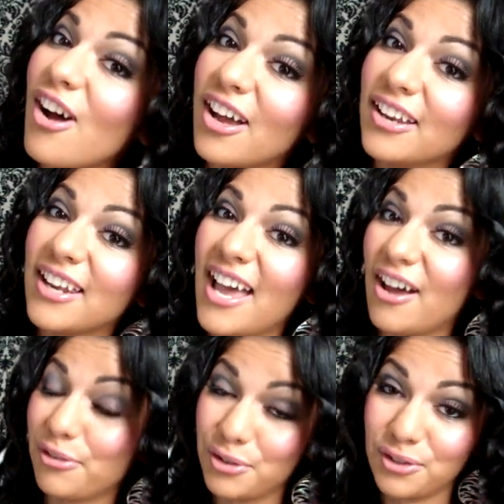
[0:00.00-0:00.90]
on
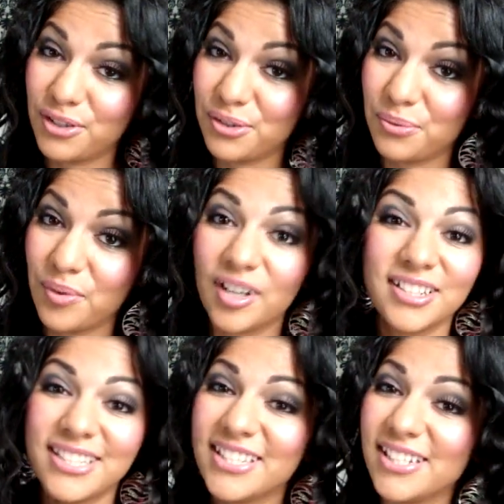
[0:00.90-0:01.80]
how to do
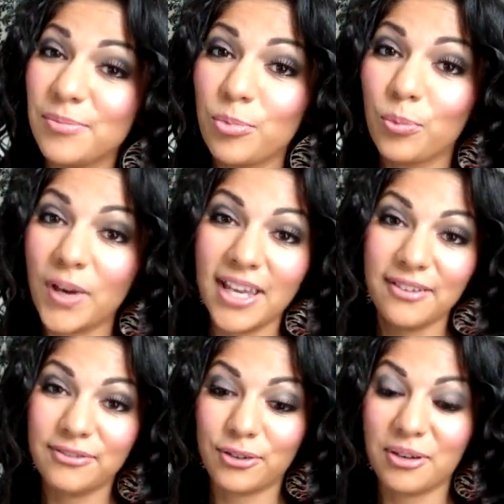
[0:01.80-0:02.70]
a deep
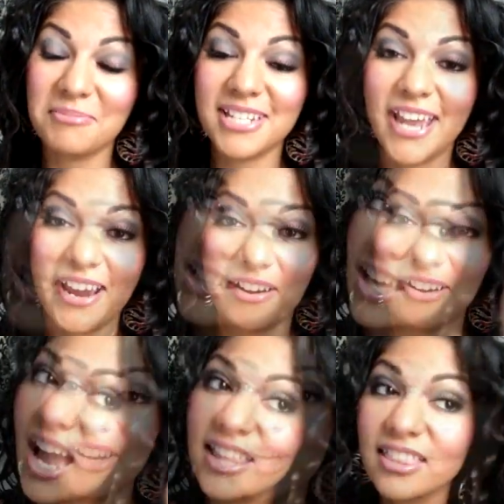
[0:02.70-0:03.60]
wave crimped
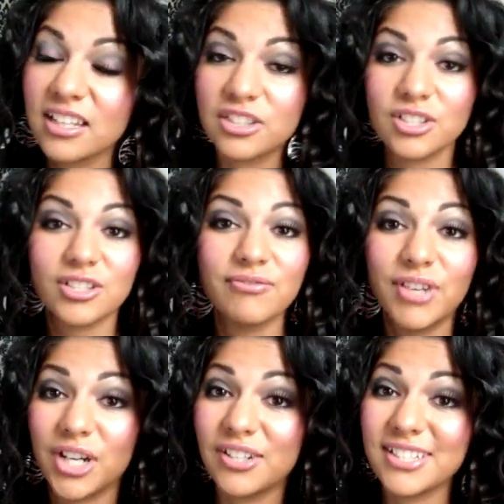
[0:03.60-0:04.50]
hair. I think it's just
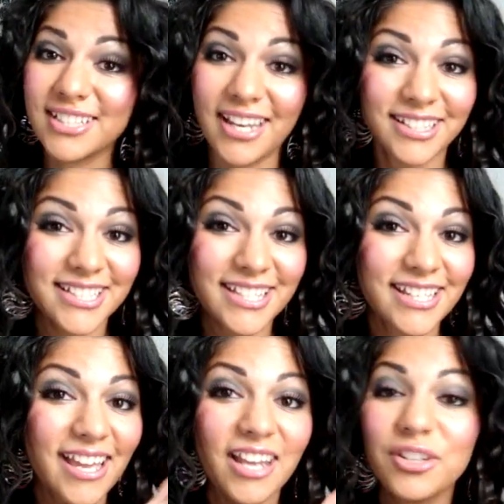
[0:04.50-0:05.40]
very
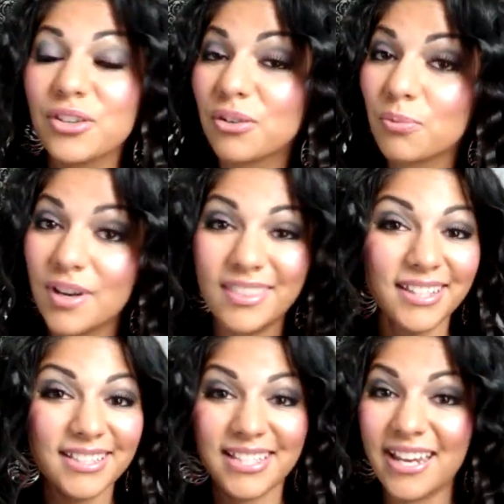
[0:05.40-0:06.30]
sexy and you can wear
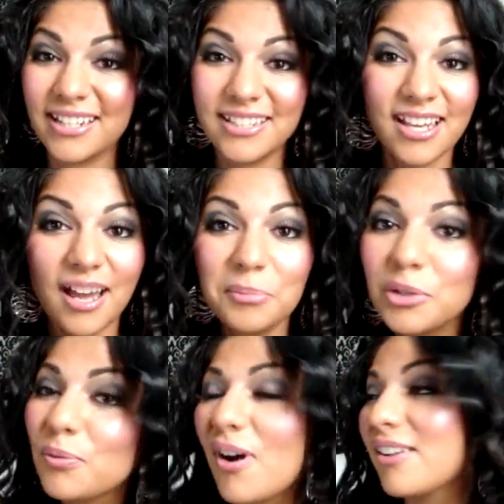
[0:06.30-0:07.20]
this anytime
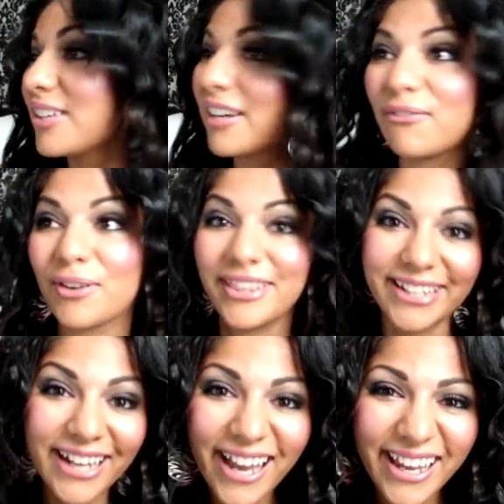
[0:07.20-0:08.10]
you want, like for the
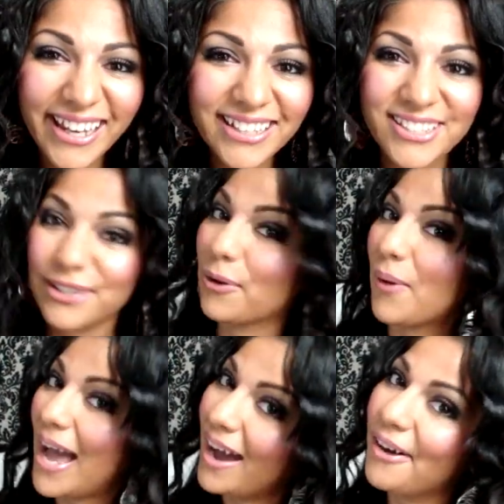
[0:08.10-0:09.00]
night, to
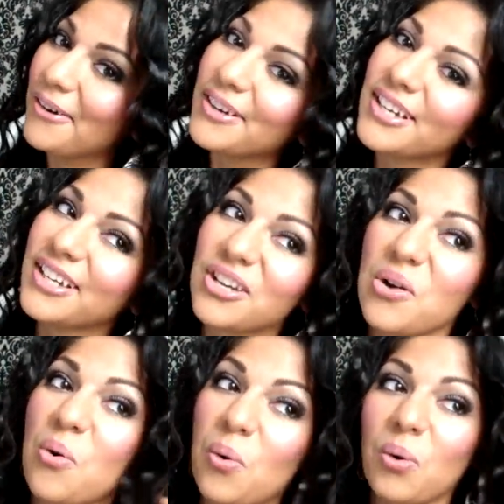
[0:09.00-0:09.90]
go out,
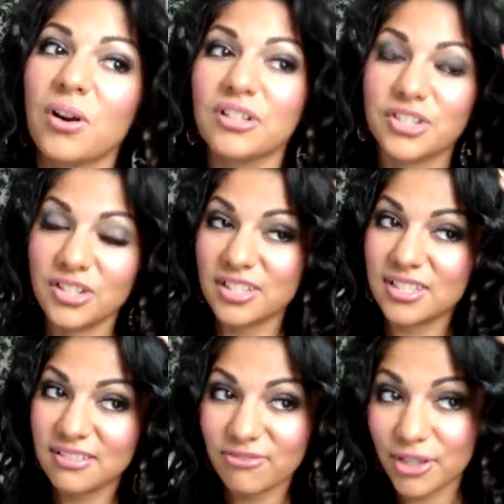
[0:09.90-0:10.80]
or just
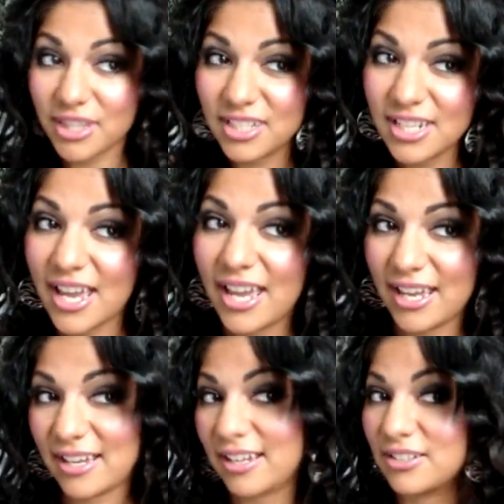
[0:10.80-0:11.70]
for the
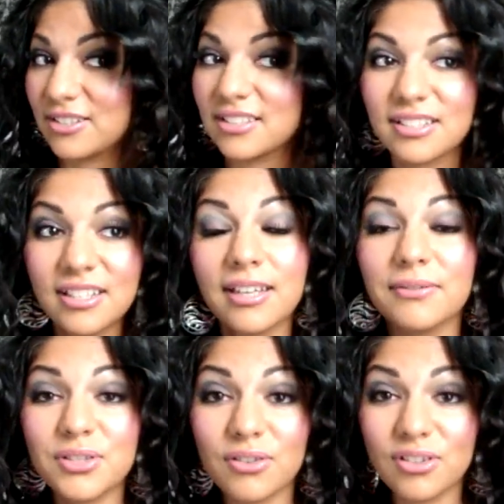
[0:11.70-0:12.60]
day. It
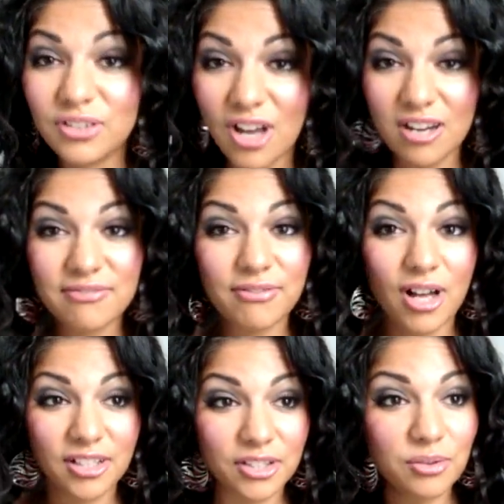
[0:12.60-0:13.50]
gives you a lot of
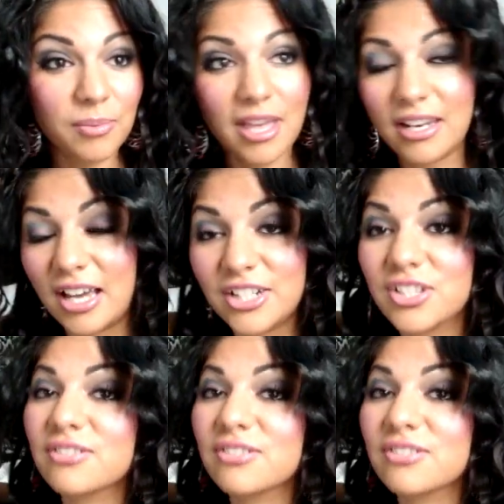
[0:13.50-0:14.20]
volume and I